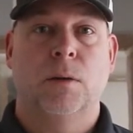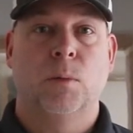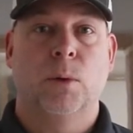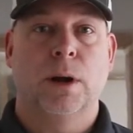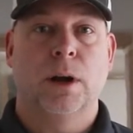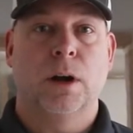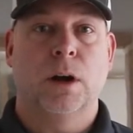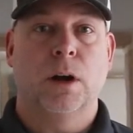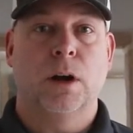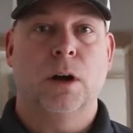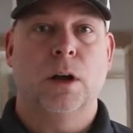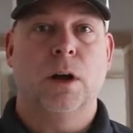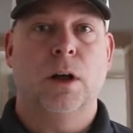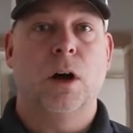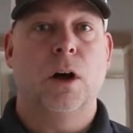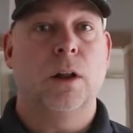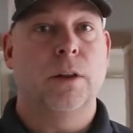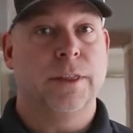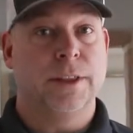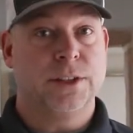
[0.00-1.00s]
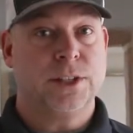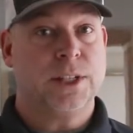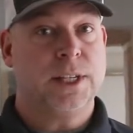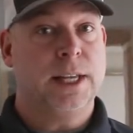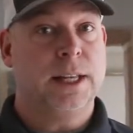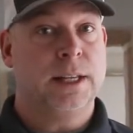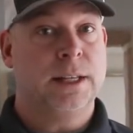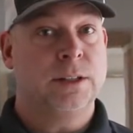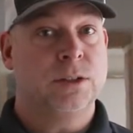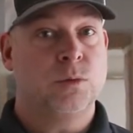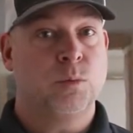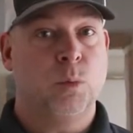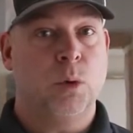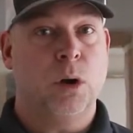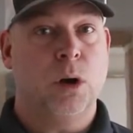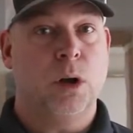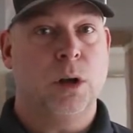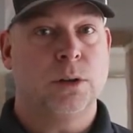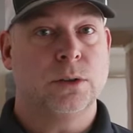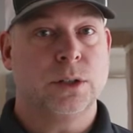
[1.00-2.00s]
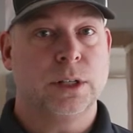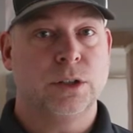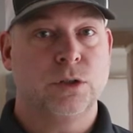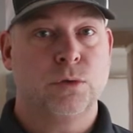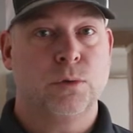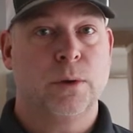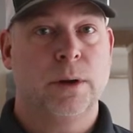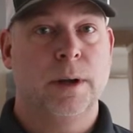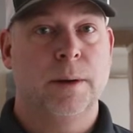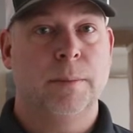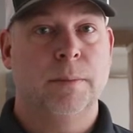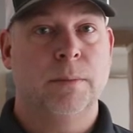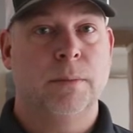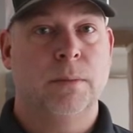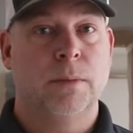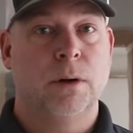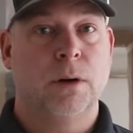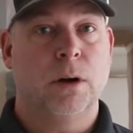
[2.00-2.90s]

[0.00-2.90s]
where all the ceilings, walls, and trim